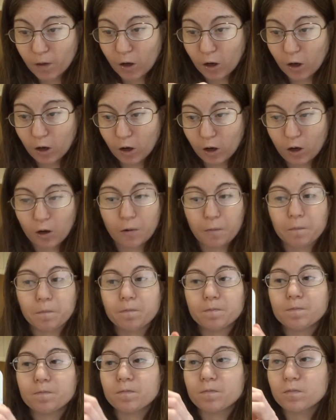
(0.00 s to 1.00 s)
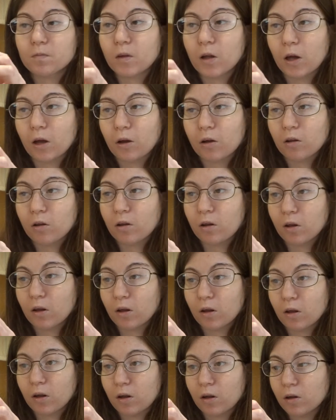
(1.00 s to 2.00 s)
um, like
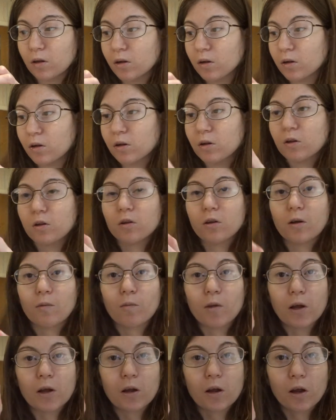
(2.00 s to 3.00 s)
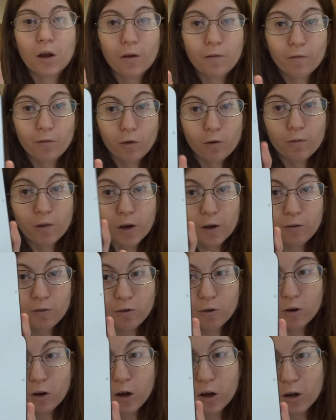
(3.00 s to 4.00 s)
the, some like
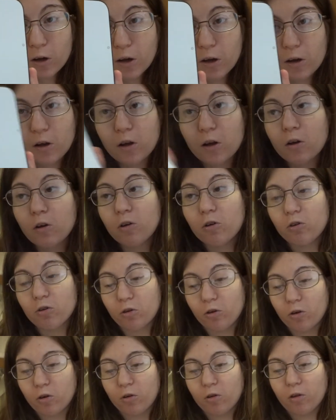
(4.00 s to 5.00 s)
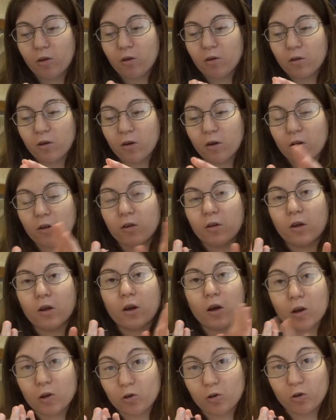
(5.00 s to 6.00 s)
information on it. So this is the
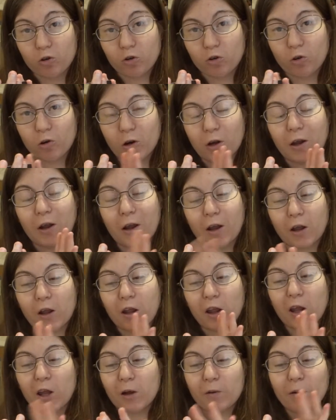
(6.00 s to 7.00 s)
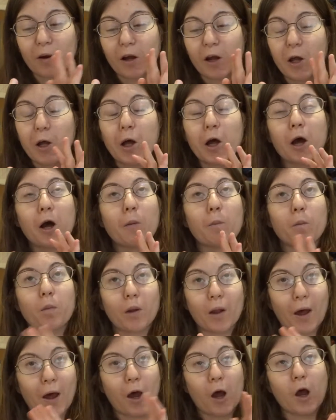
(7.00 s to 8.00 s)
128 gigabyte
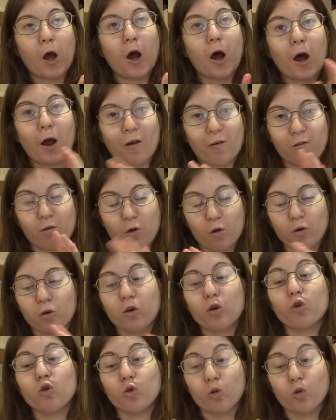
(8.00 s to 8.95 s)
black iPhone 12.